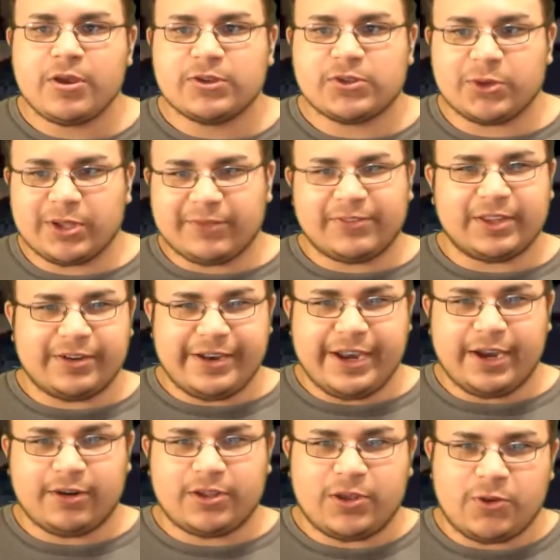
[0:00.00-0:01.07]
So if they're
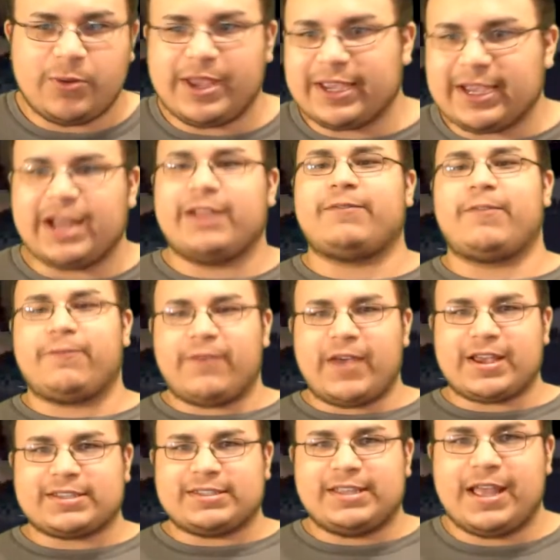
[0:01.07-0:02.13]
near you, it kind of
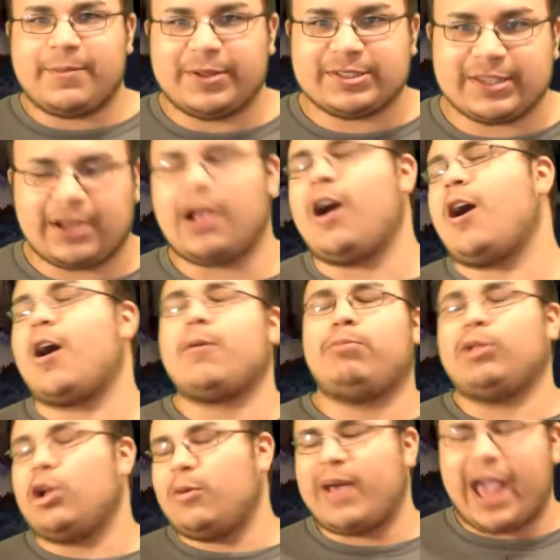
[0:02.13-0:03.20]
affects them. It's like, oh,
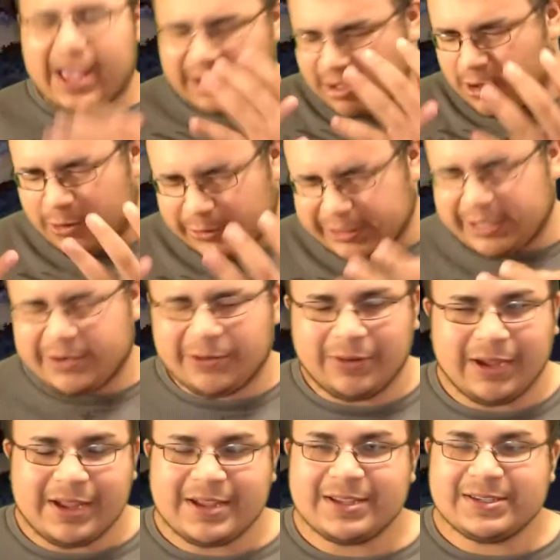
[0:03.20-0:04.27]
blowback, oh
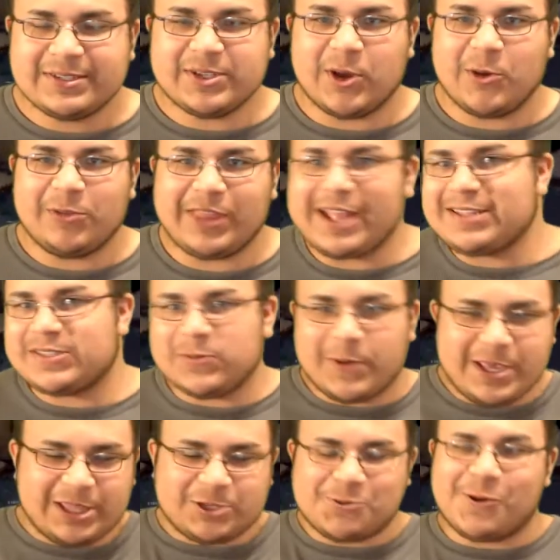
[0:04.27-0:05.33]
no. So that's the
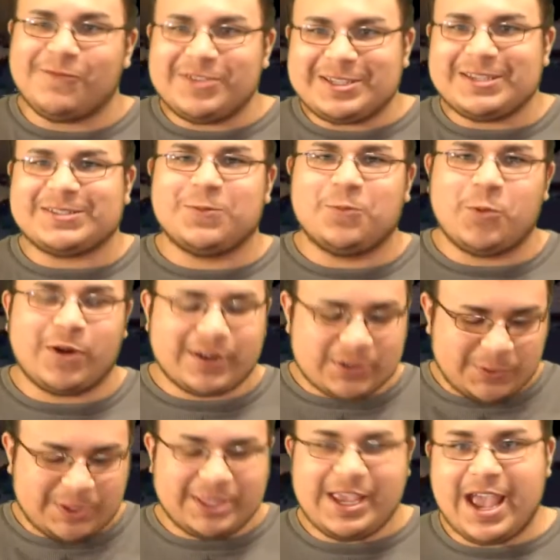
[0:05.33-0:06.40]
way the trophy system
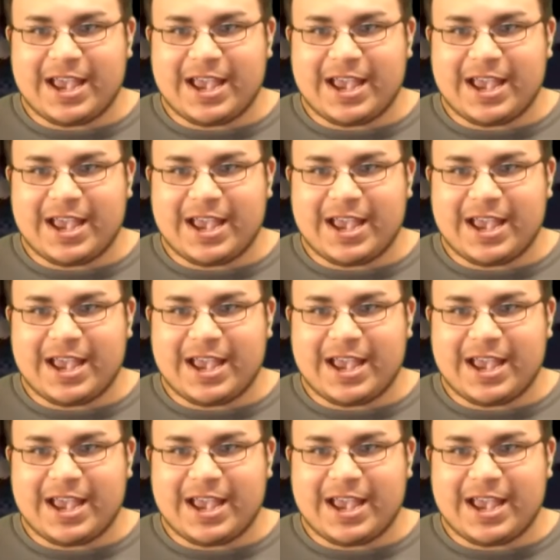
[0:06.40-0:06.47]
works with the